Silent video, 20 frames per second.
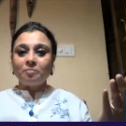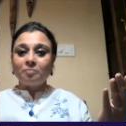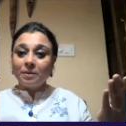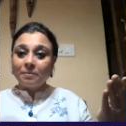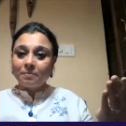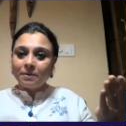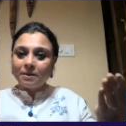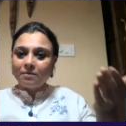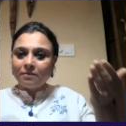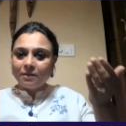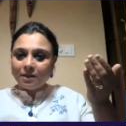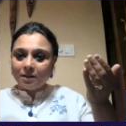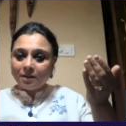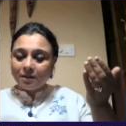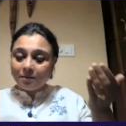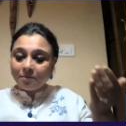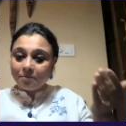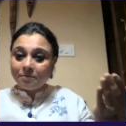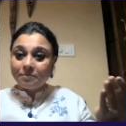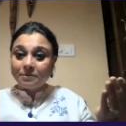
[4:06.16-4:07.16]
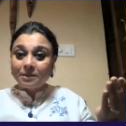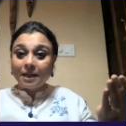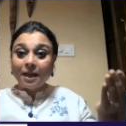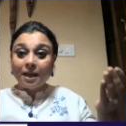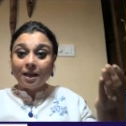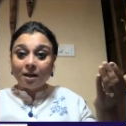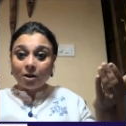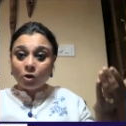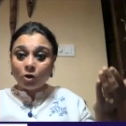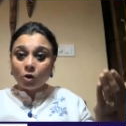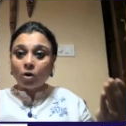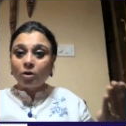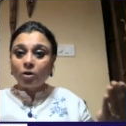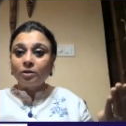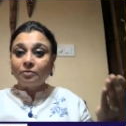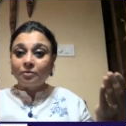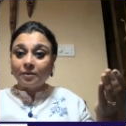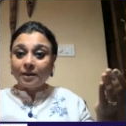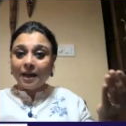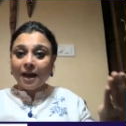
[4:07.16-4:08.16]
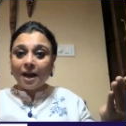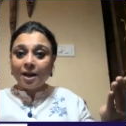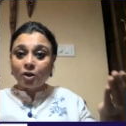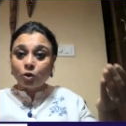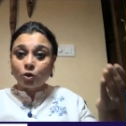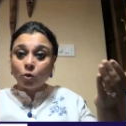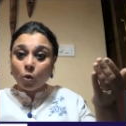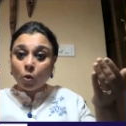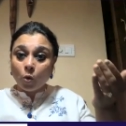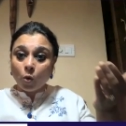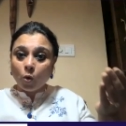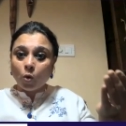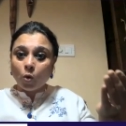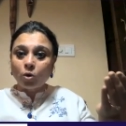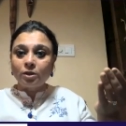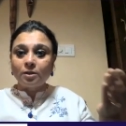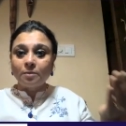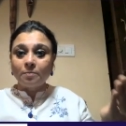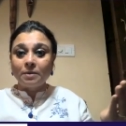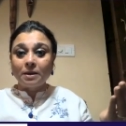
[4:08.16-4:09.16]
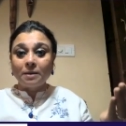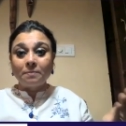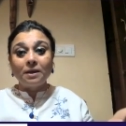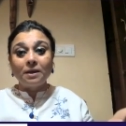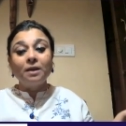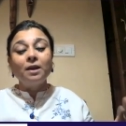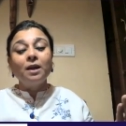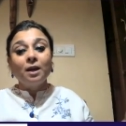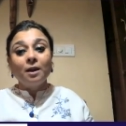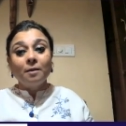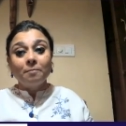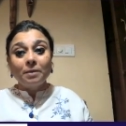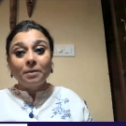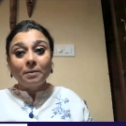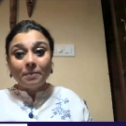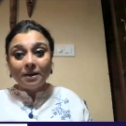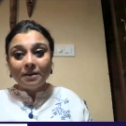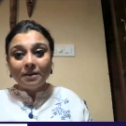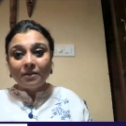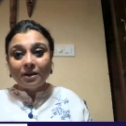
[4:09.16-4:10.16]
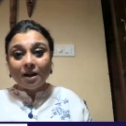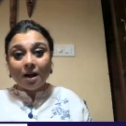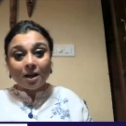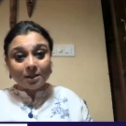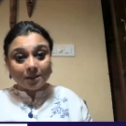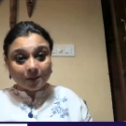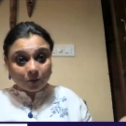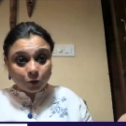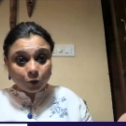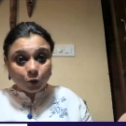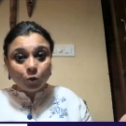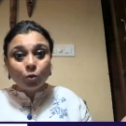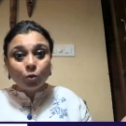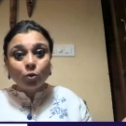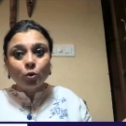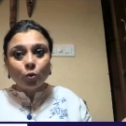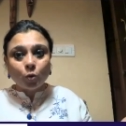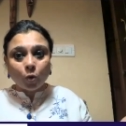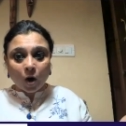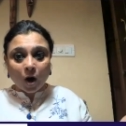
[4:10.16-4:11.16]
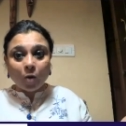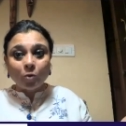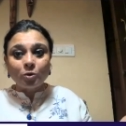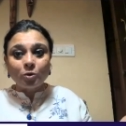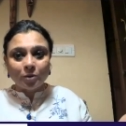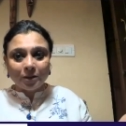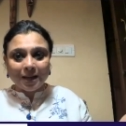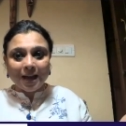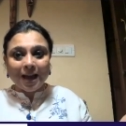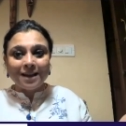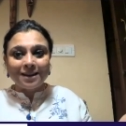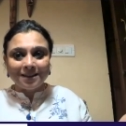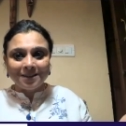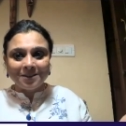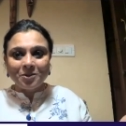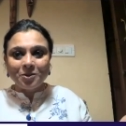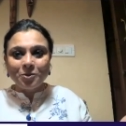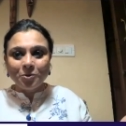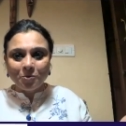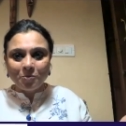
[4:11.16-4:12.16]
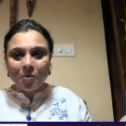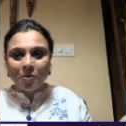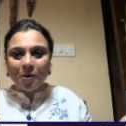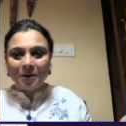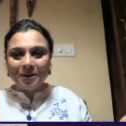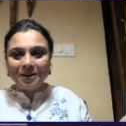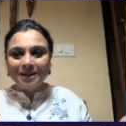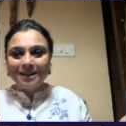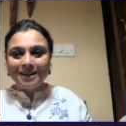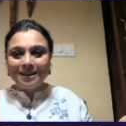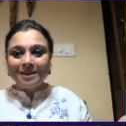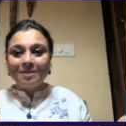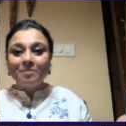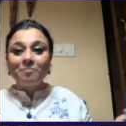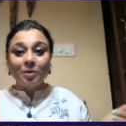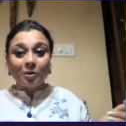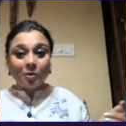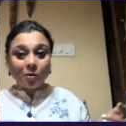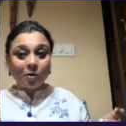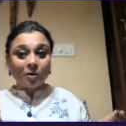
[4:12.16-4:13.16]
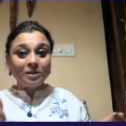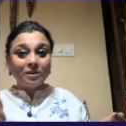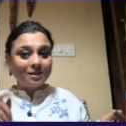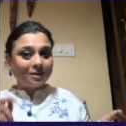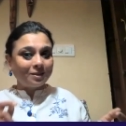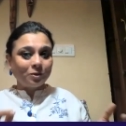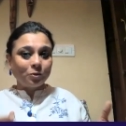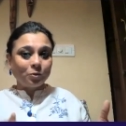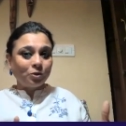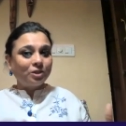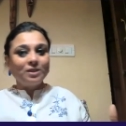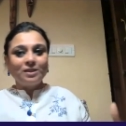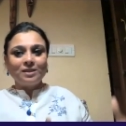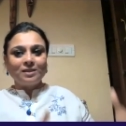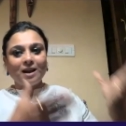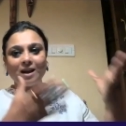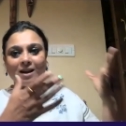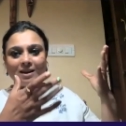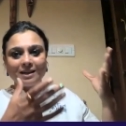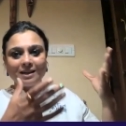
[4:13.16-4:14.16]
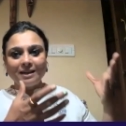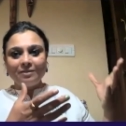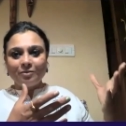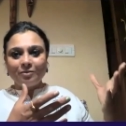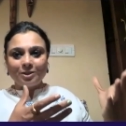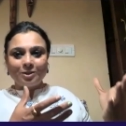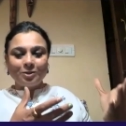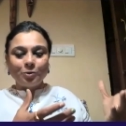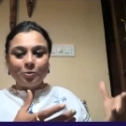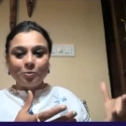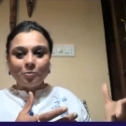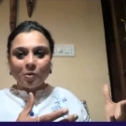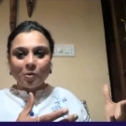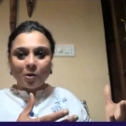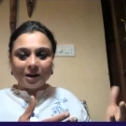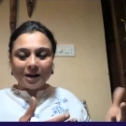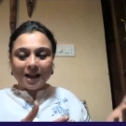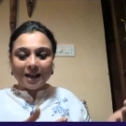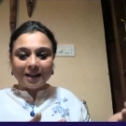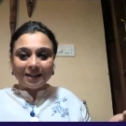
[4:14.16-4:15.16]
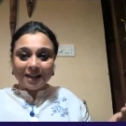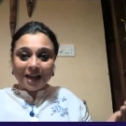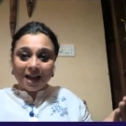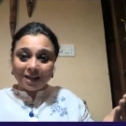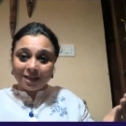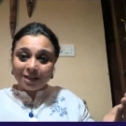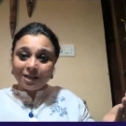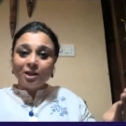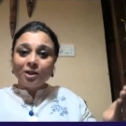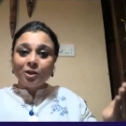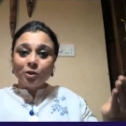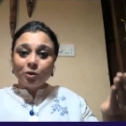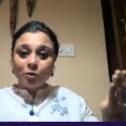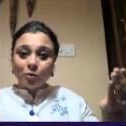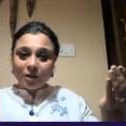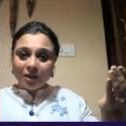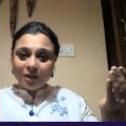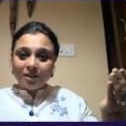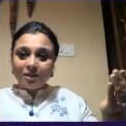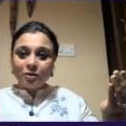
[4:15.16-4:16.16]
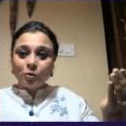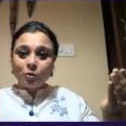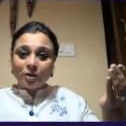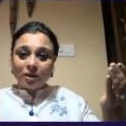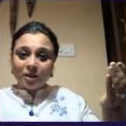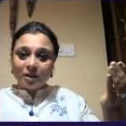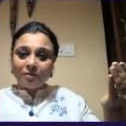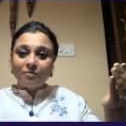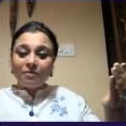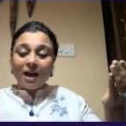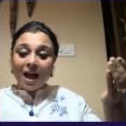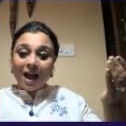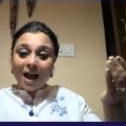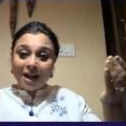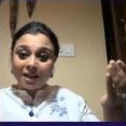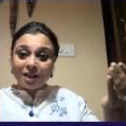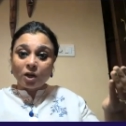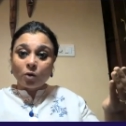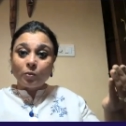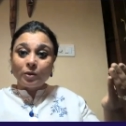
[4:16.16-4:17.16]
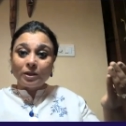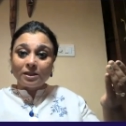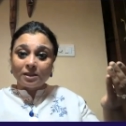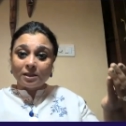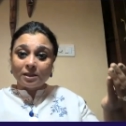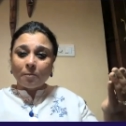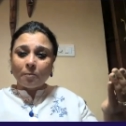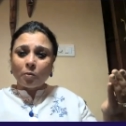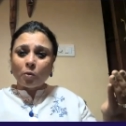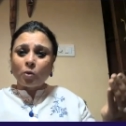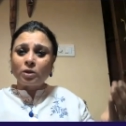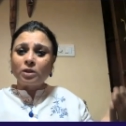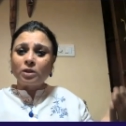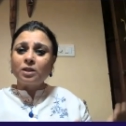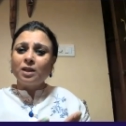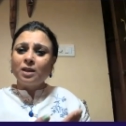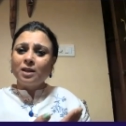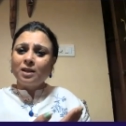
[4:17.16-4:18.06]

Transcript: people will take a lot of care to hold the baby. People even ask, Do you know how to carry a newborn? because you just can't lift a newborn like that. You need to give adequate support.